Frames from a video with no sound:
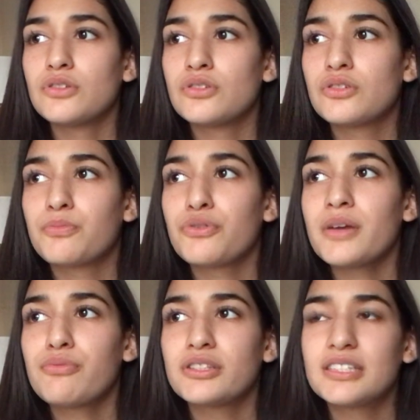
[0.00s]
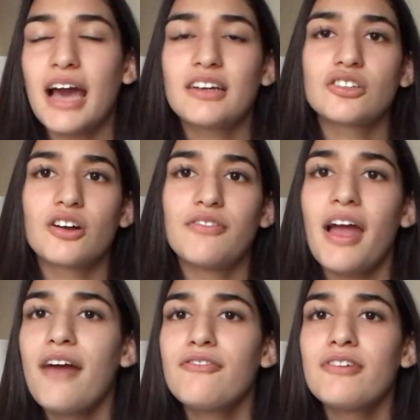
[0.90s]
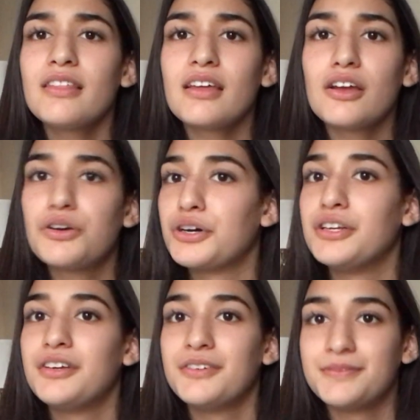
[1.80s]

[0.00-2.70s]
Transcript: supreme protector of everything good.